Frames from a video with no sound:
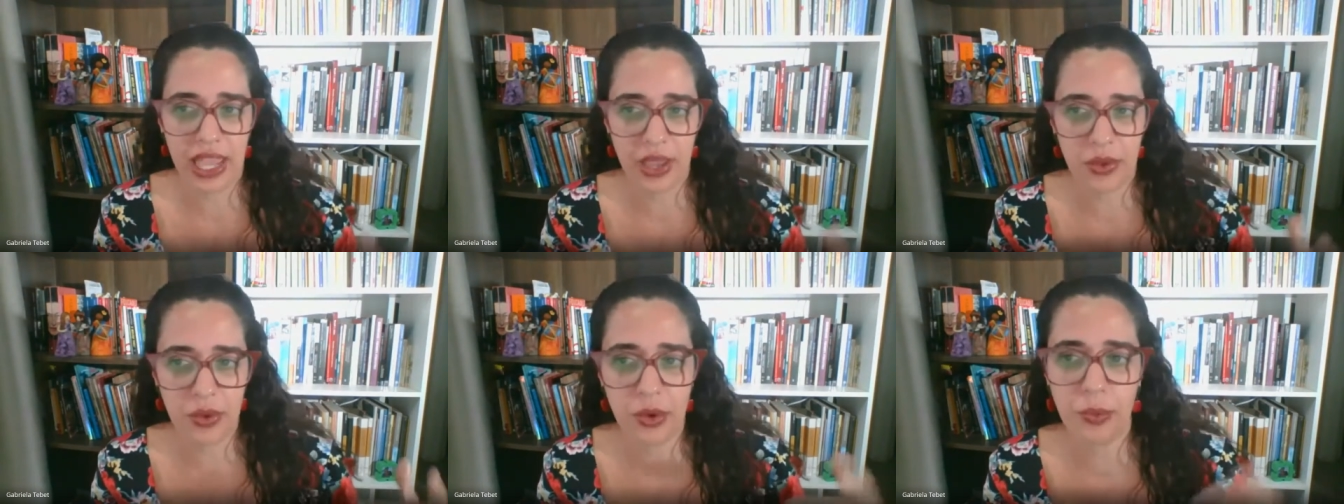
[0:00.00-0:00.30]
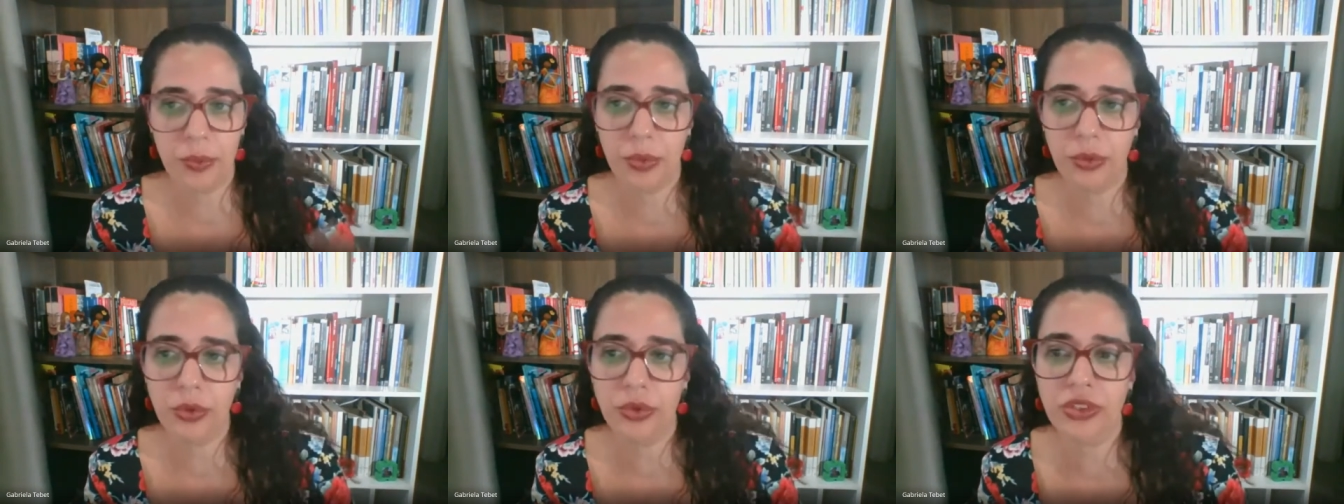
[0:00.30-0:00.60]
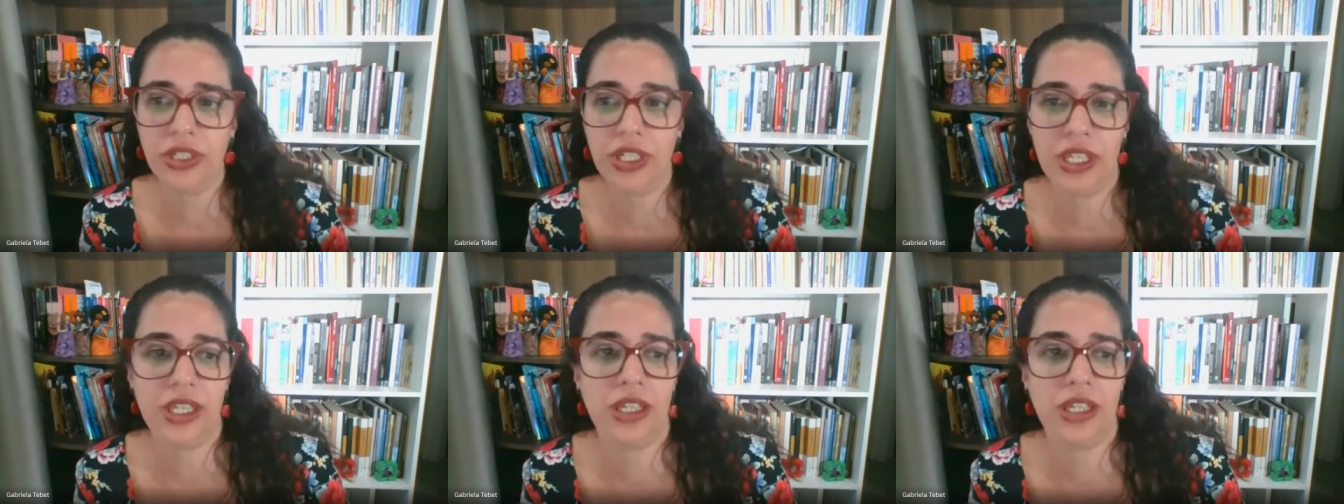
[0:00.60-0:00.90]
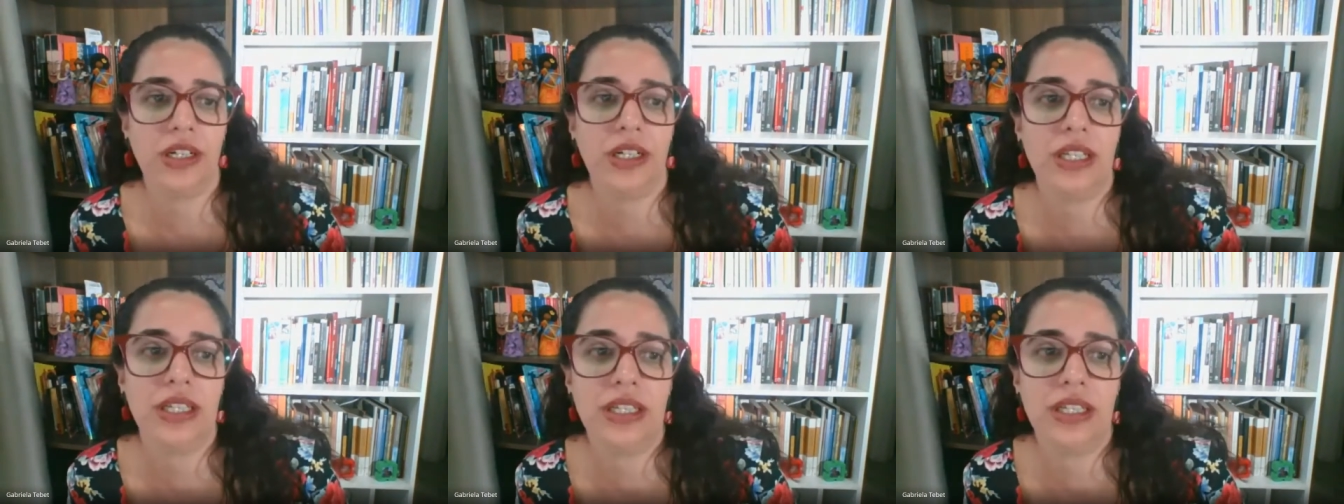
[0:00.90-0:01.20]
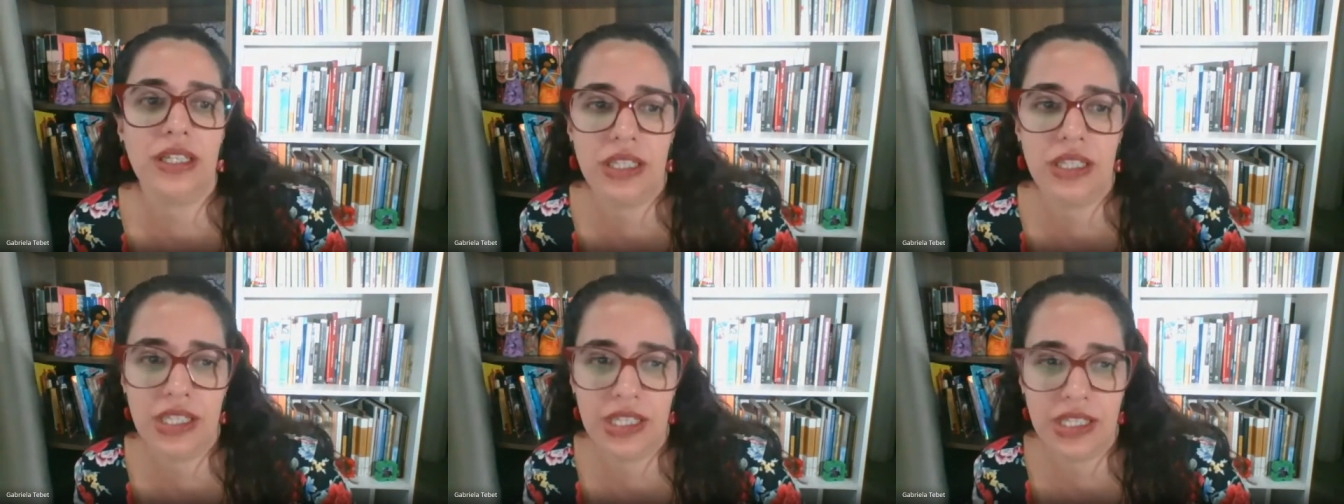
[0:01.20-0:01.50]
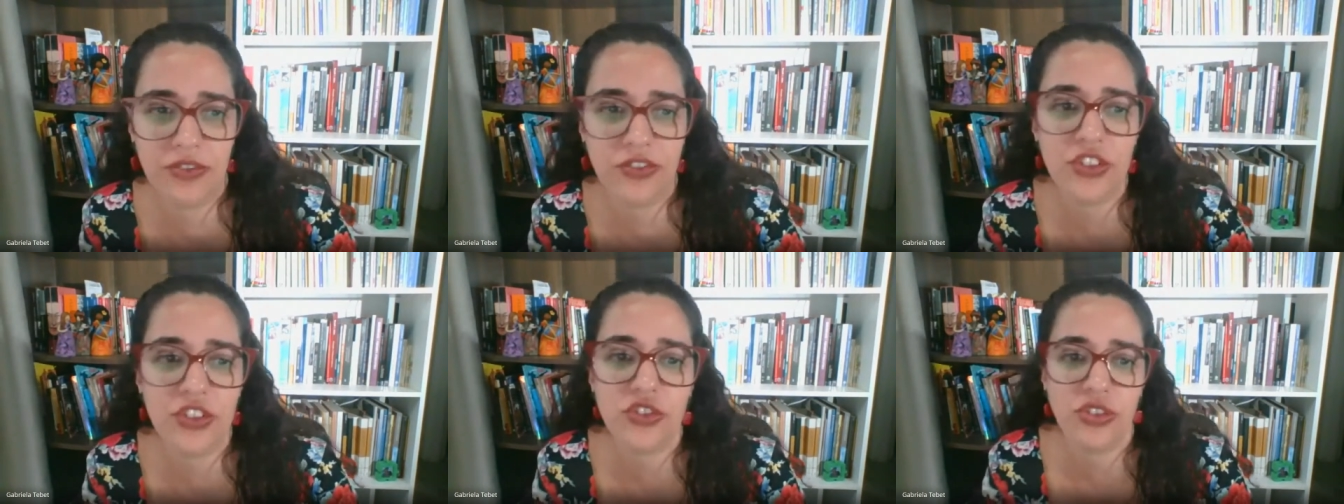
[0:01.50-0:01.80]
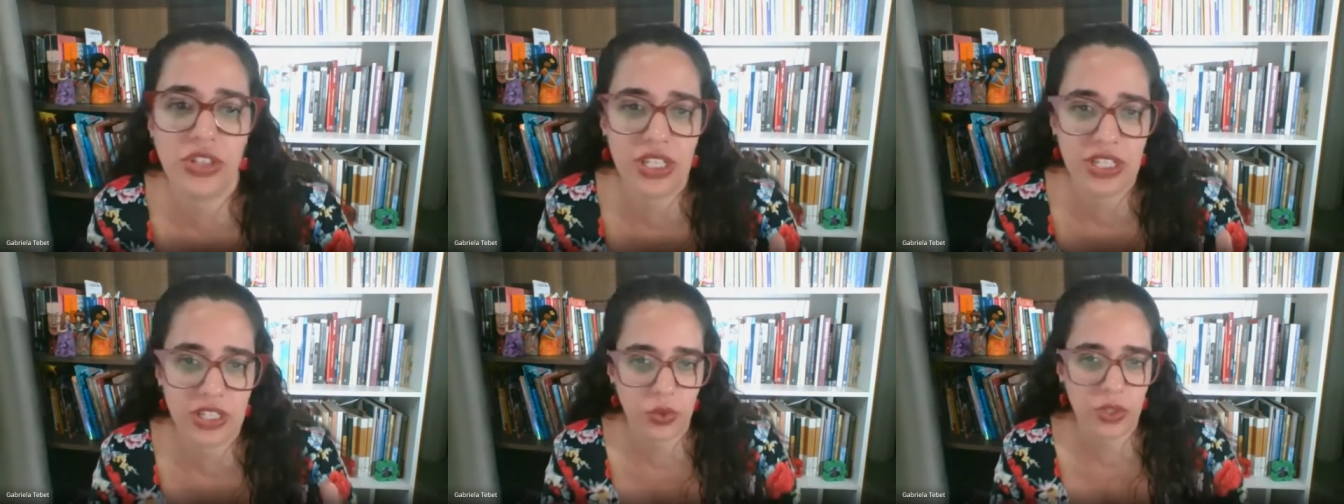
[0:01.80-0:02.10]
I will put here in the
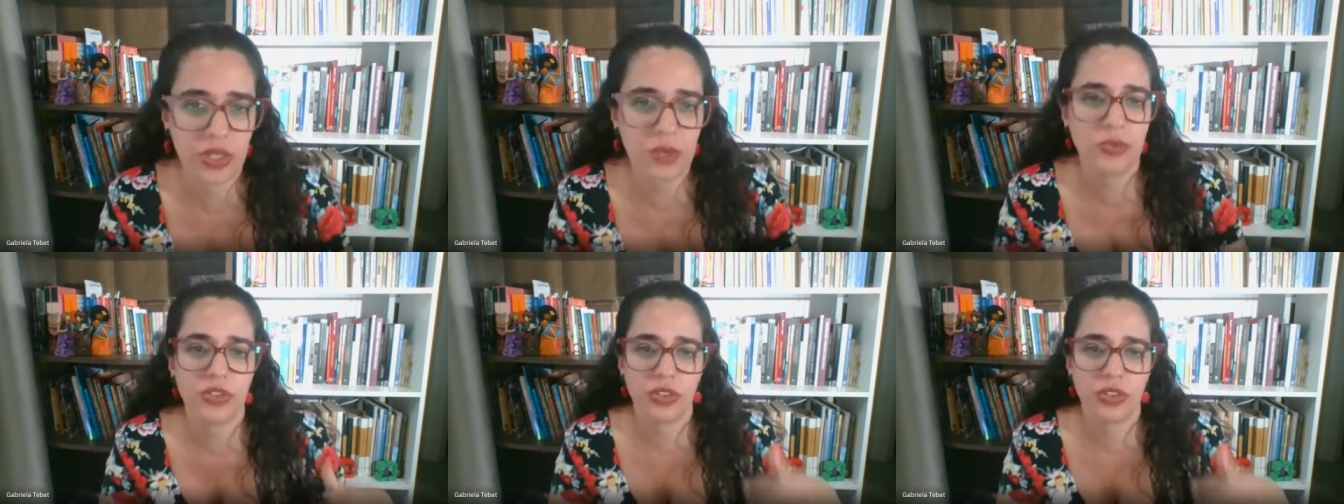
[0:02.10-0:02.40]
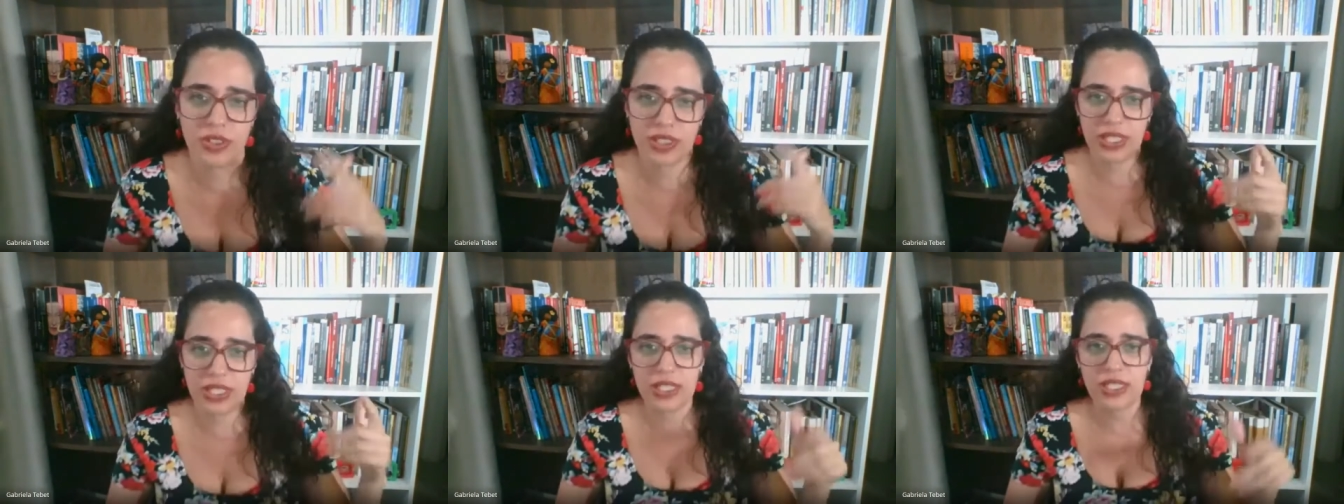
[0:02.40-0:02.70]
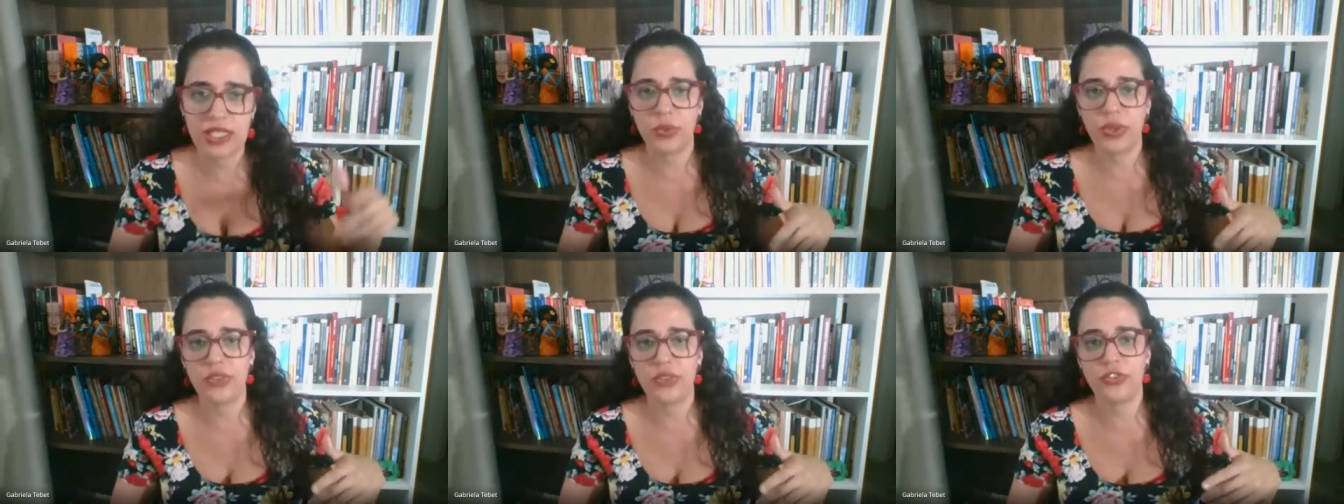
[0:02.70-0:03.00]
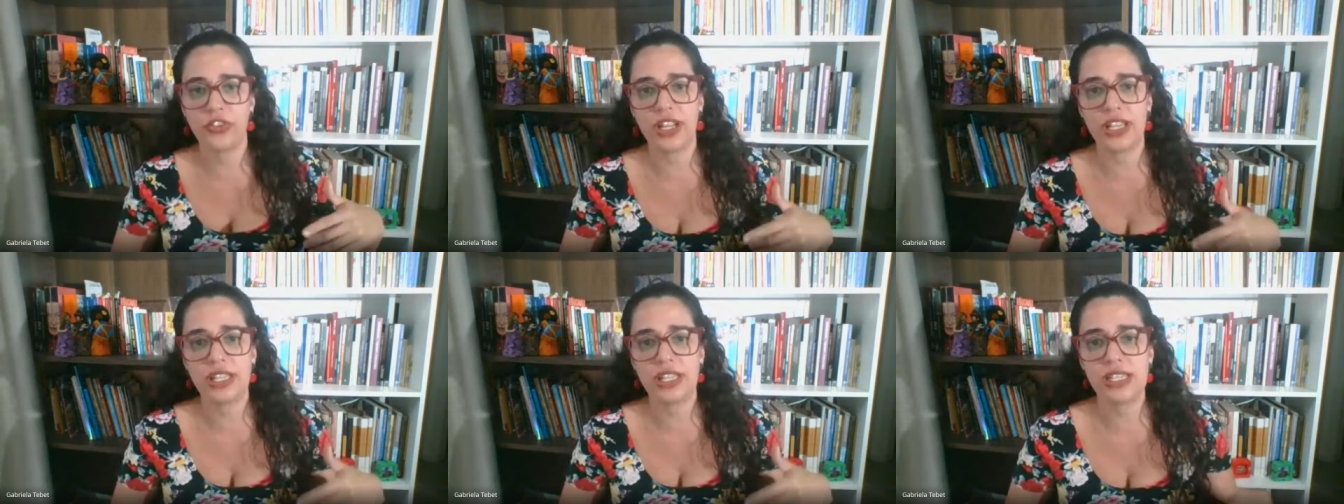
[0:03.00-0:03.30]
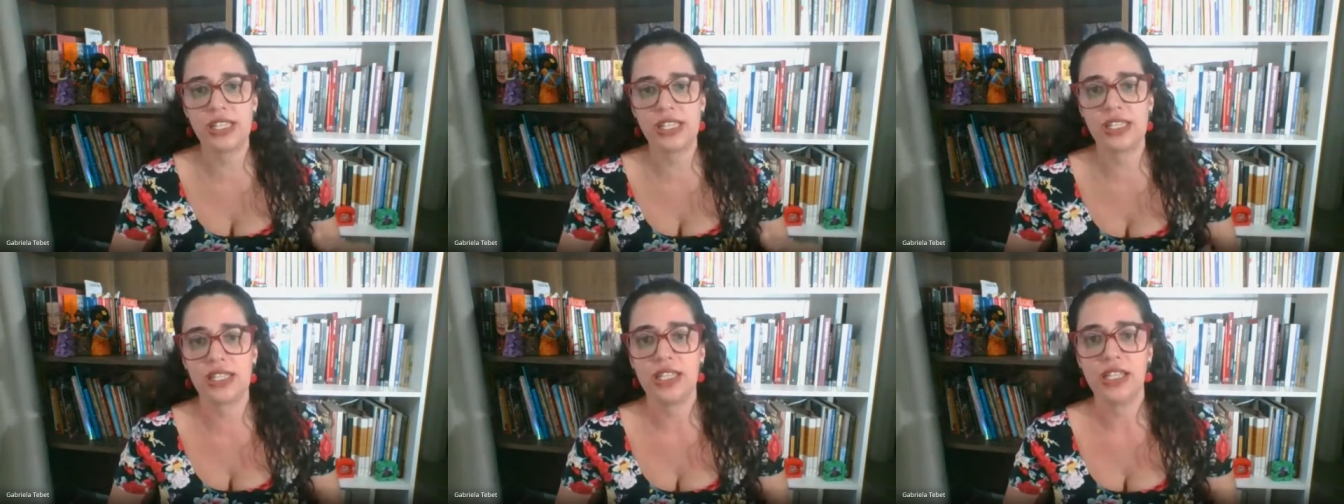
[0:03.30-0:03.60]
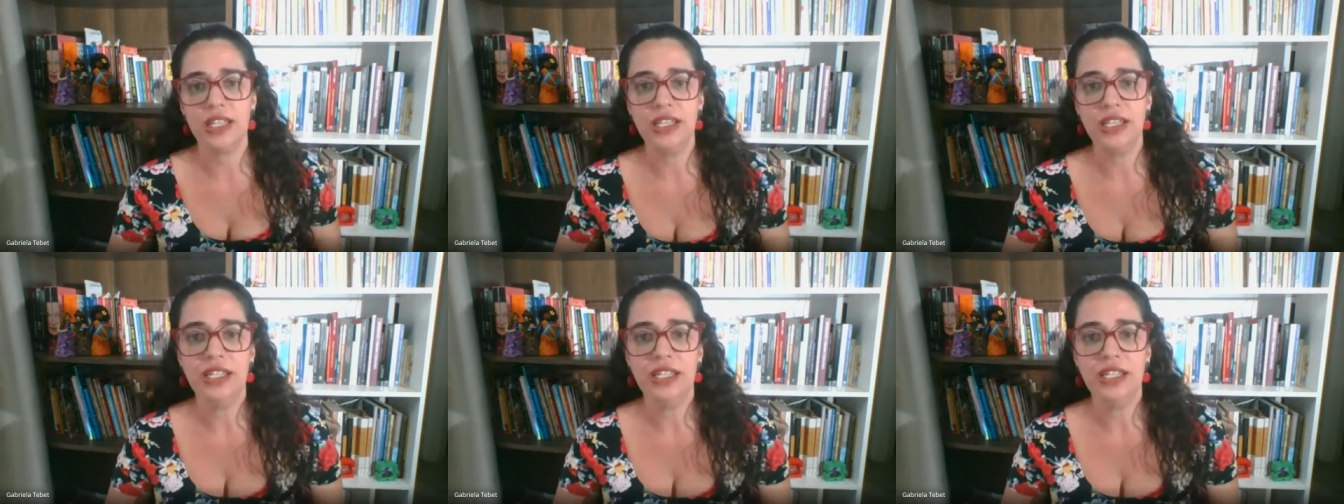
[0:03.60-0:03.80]
video descriptions these references